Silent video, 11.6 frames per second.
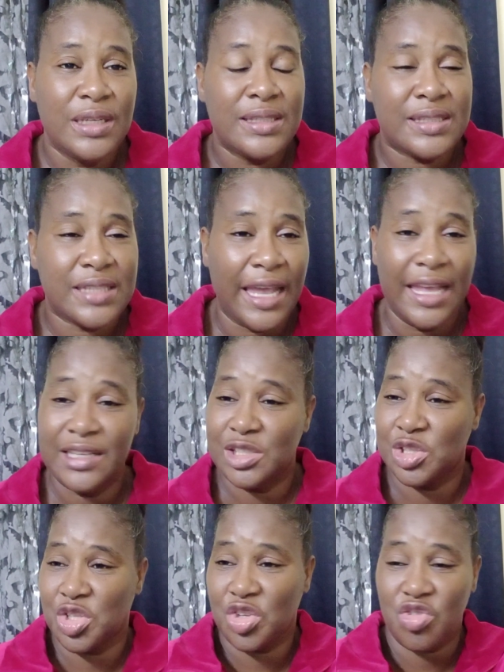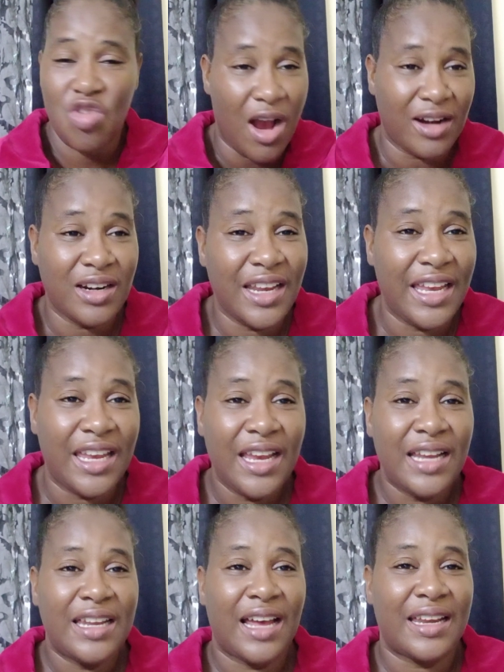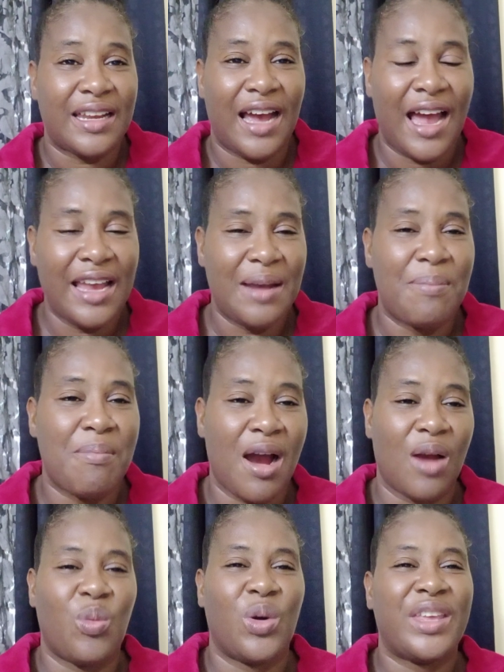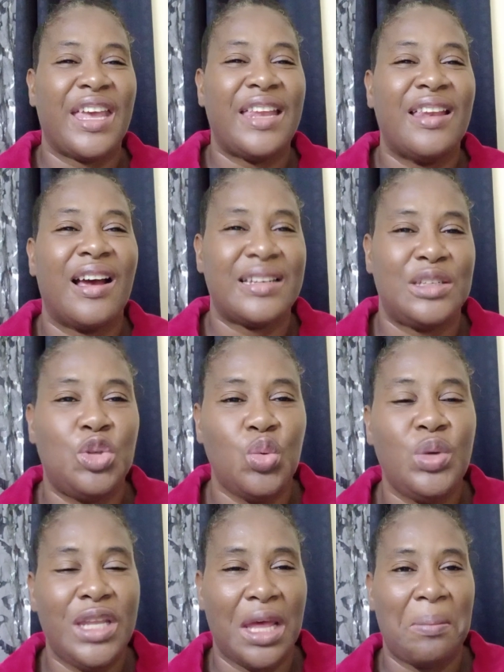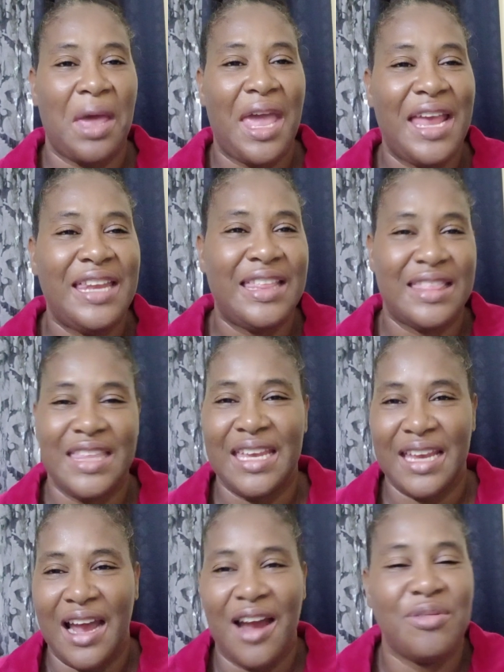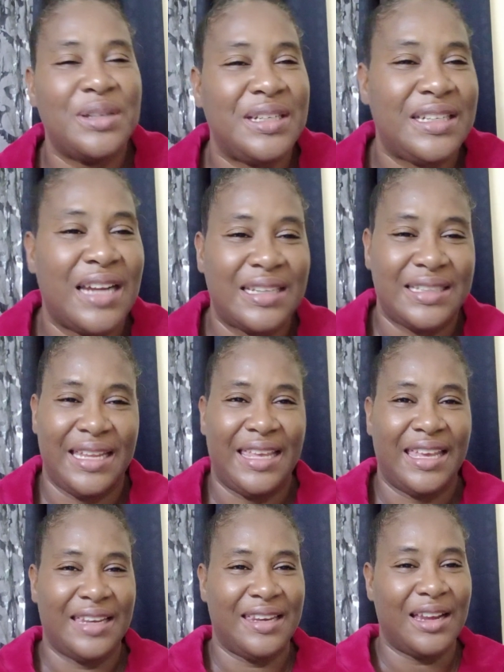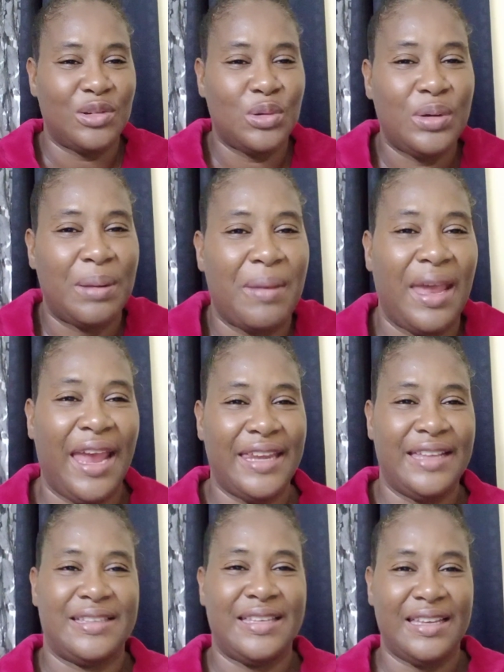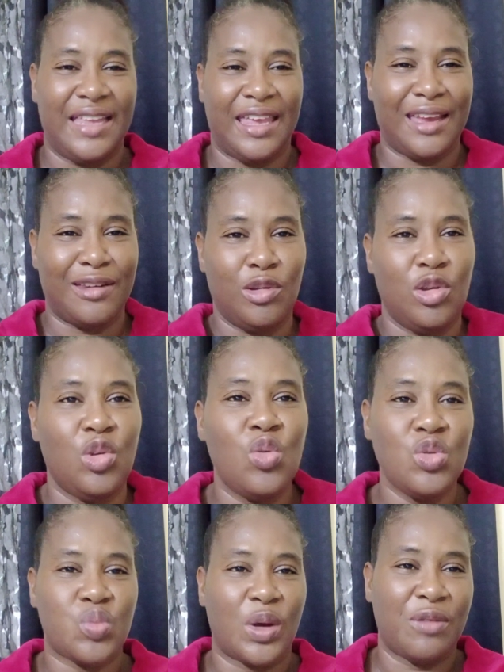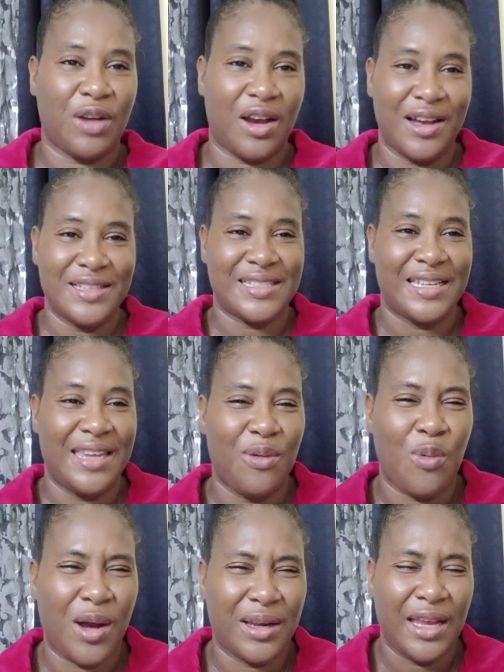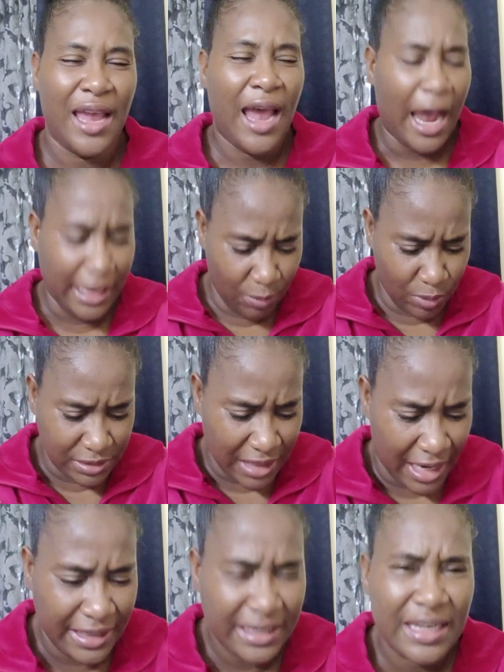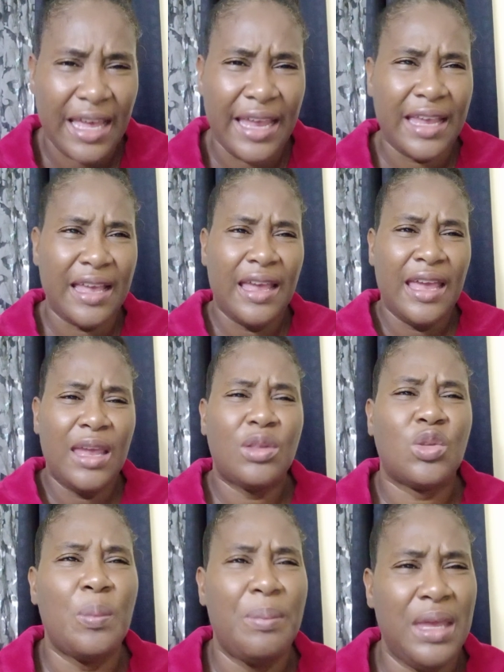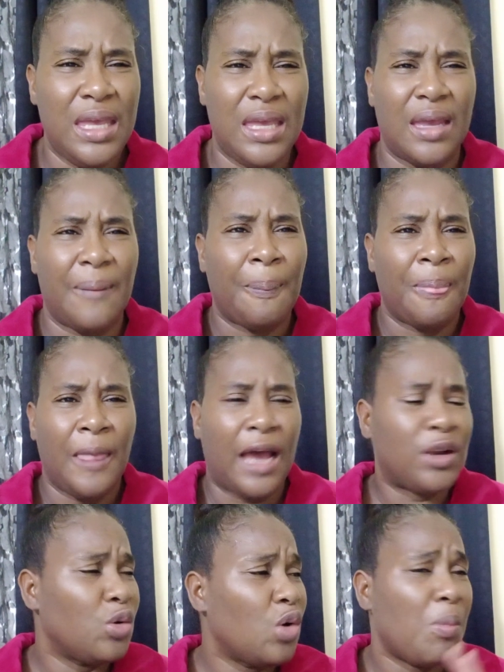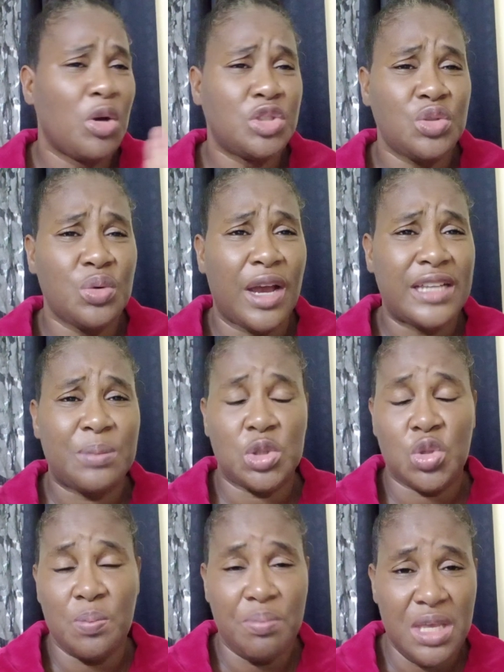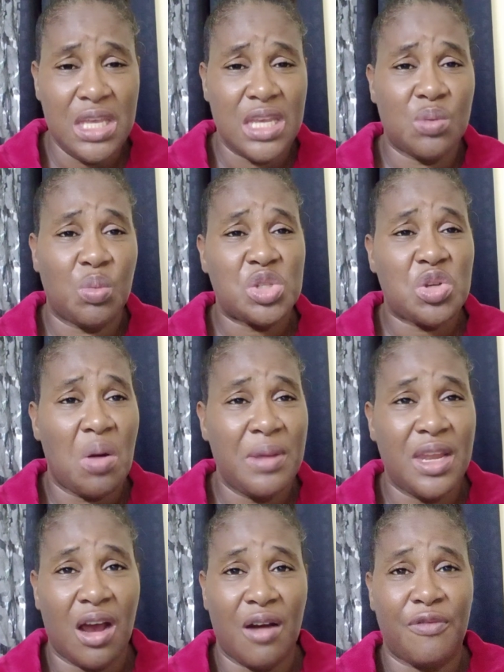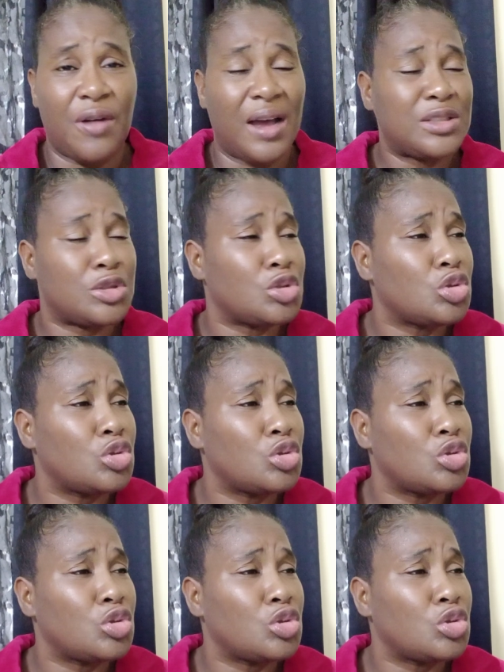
saying strongly that Marwa cannot do them anything. Aaron Dante cannot do them anything. They can use whatever content they want. And it was kind of like, to me, I don't know about you guys, but to me, it was coming off as